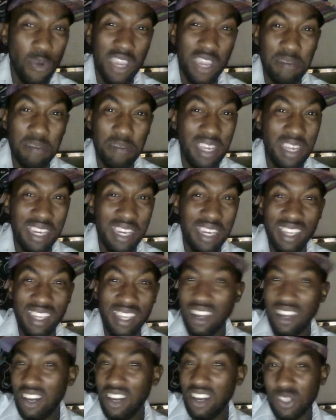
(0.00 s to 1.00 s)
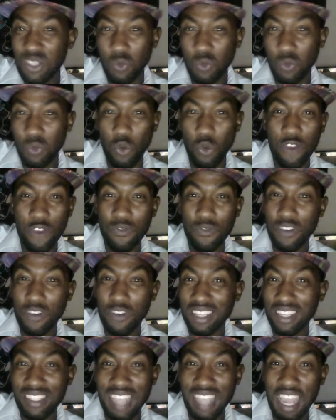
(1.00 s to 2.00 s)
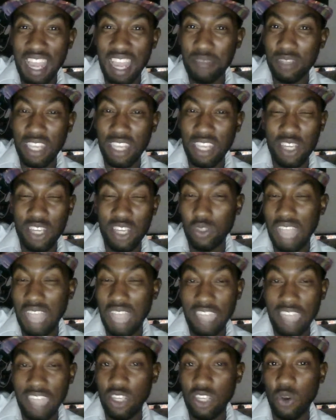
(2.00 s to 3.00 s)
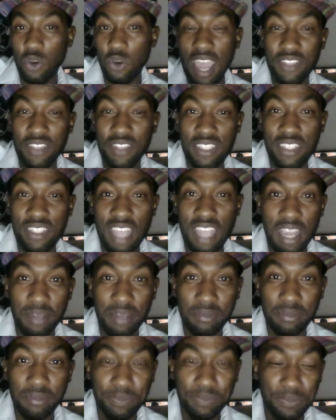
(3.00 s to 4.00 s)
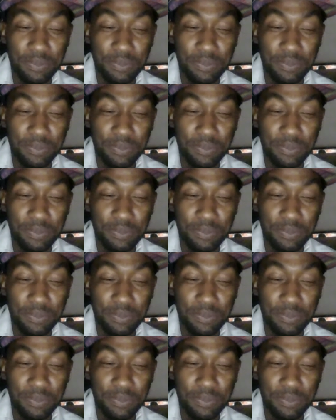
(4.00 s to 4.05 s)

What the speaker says: them in on some weird fucking time schedules, I don't have the time.